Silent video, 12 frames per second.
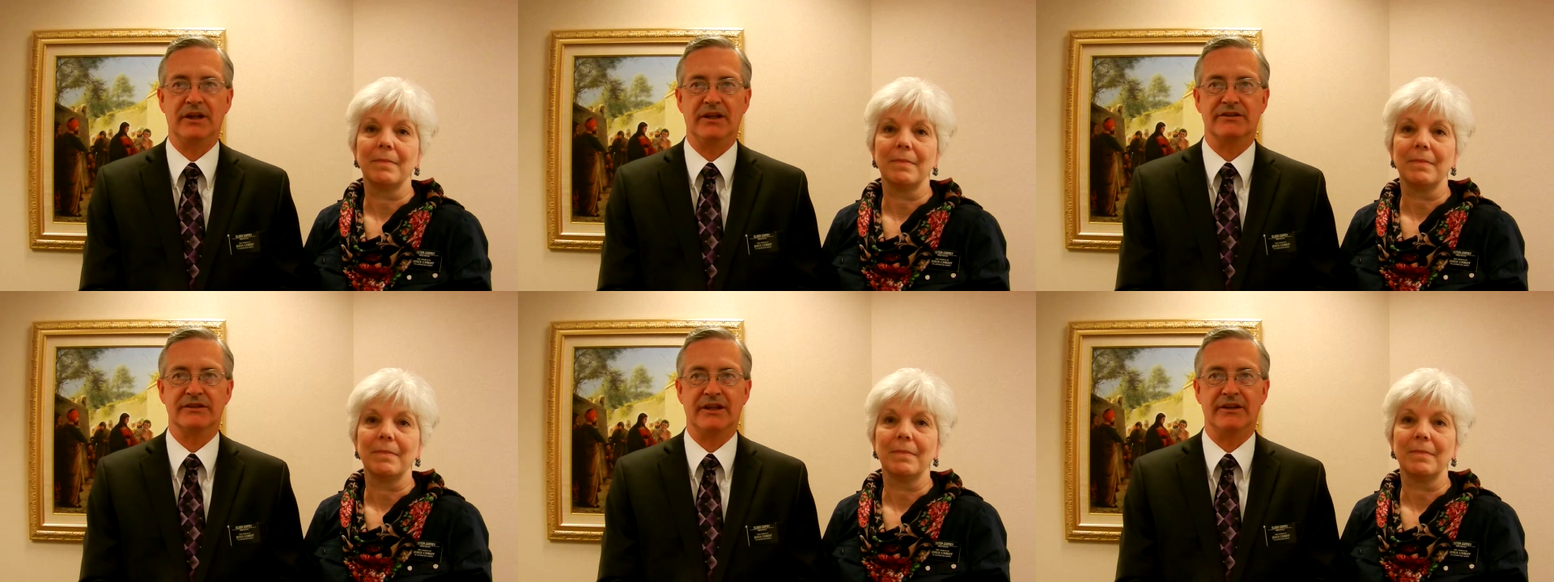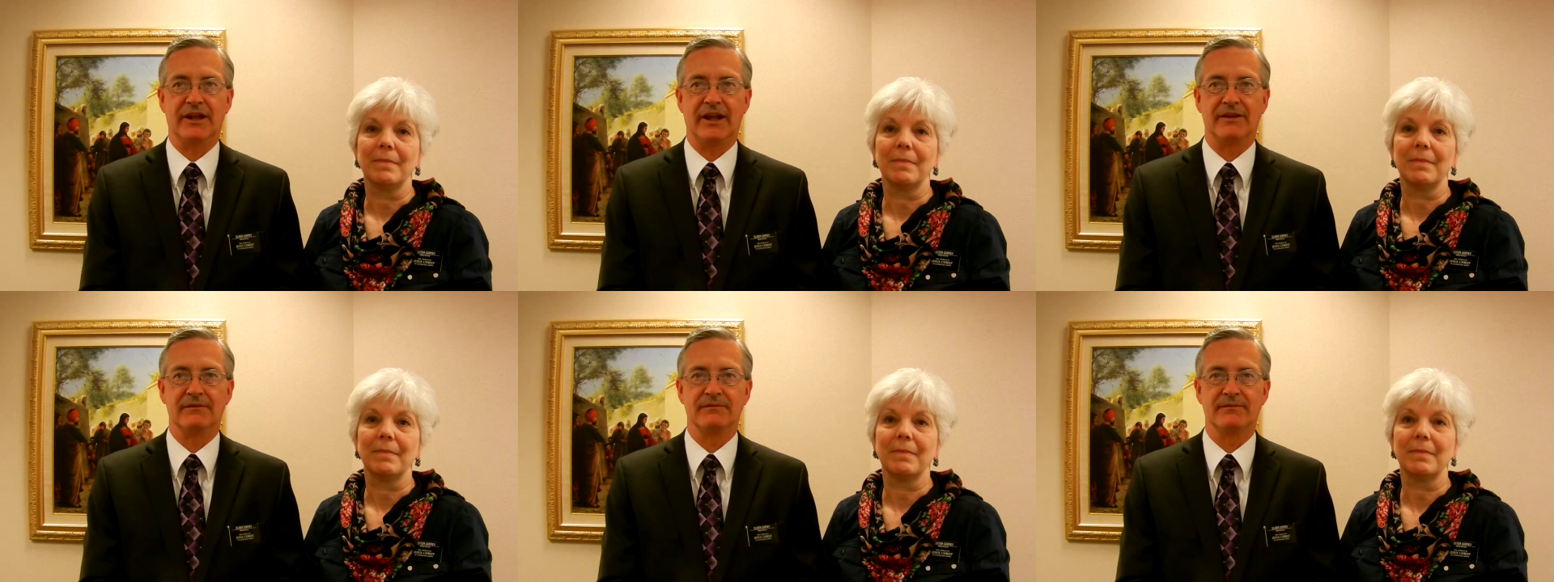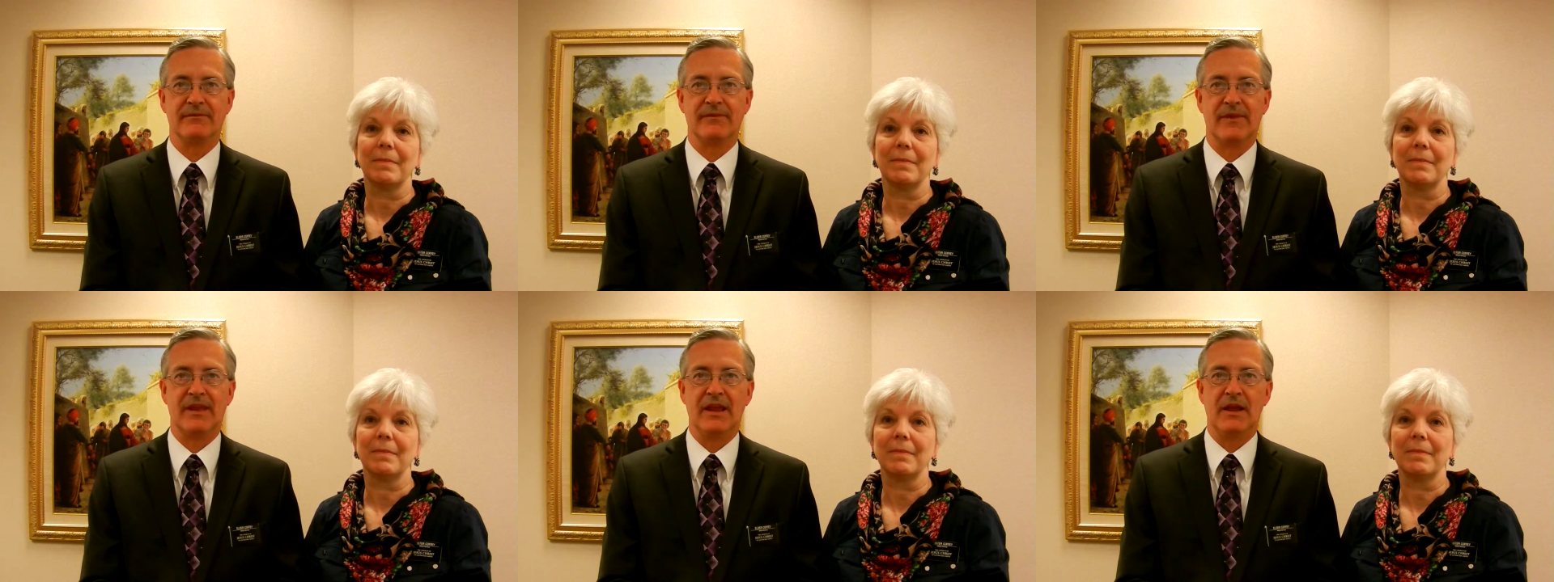Speaker 1: each Sunday.
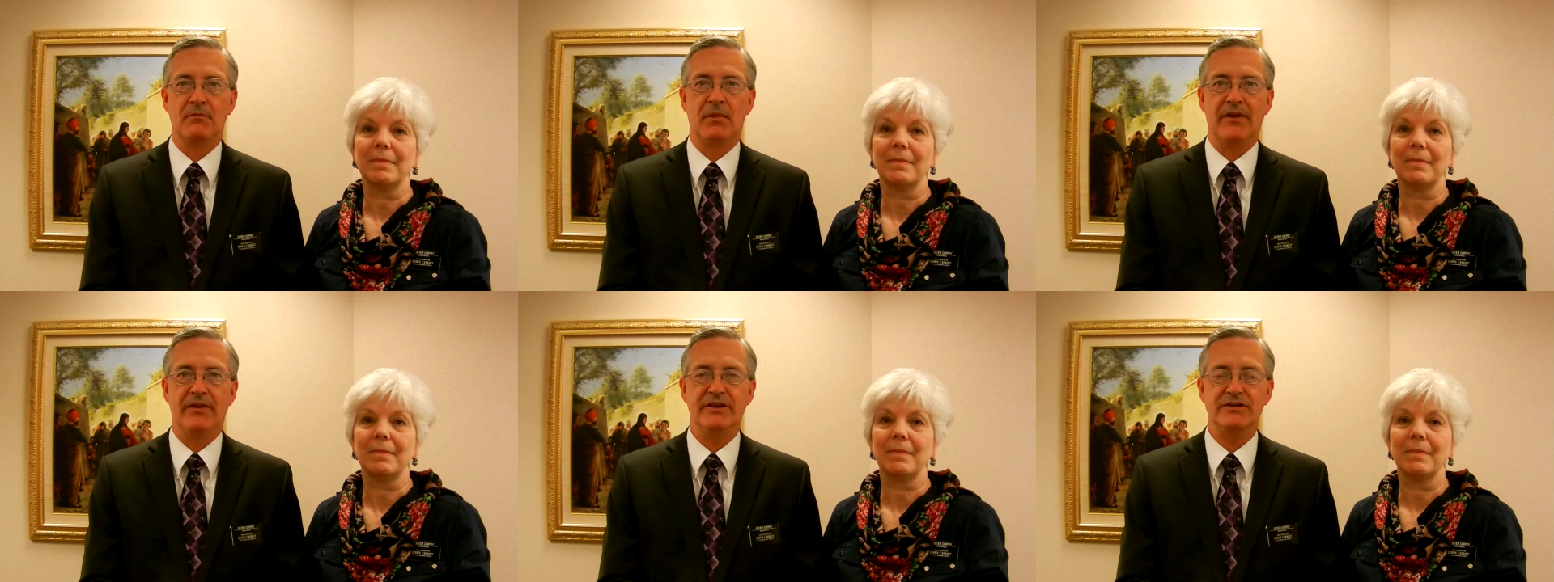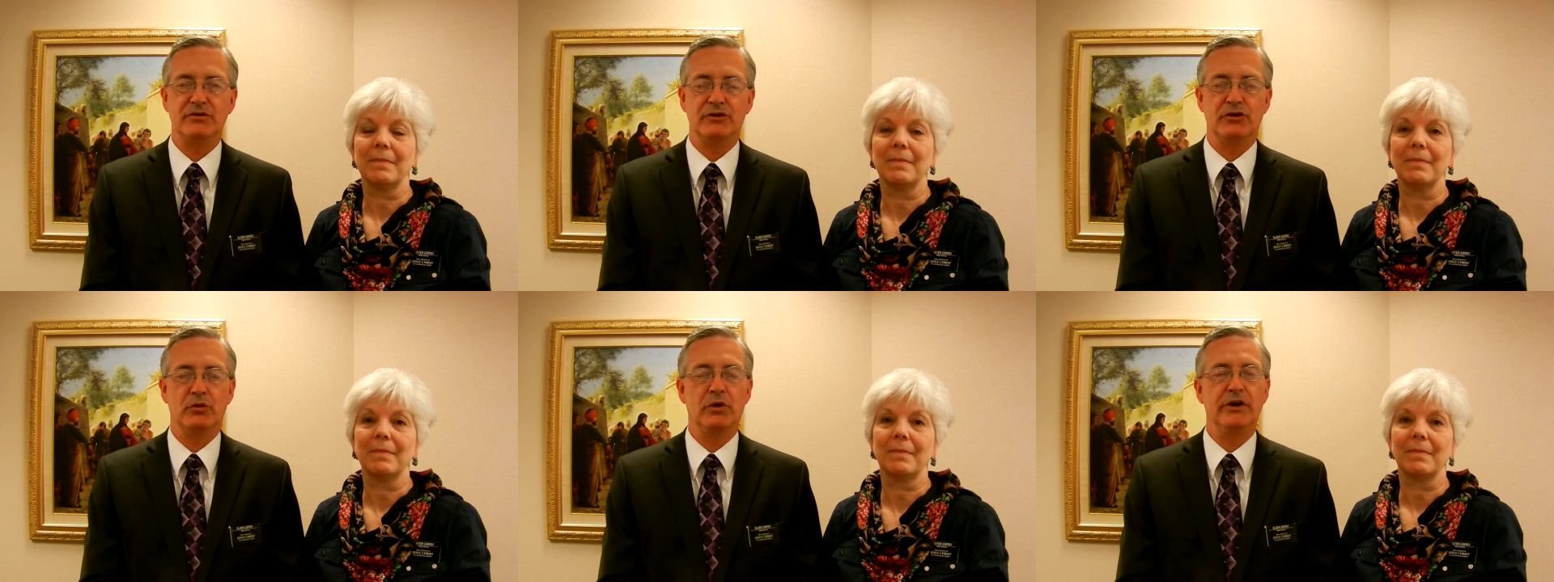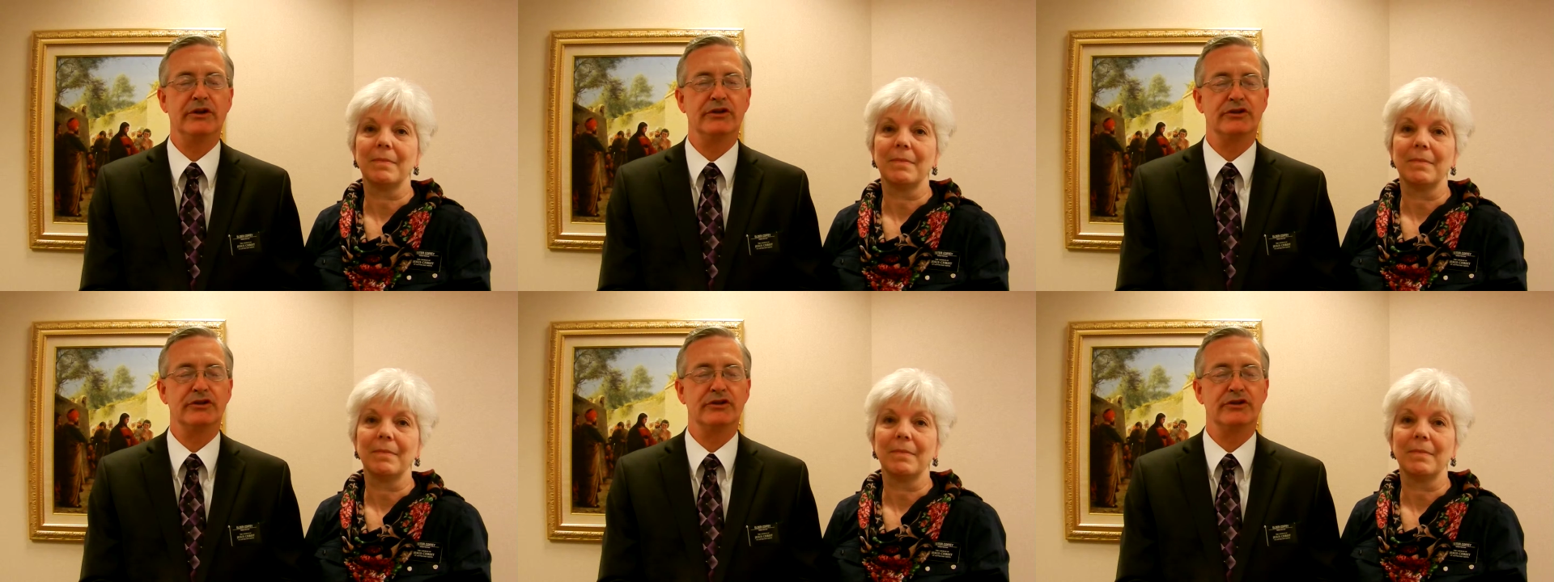By this, you're willing to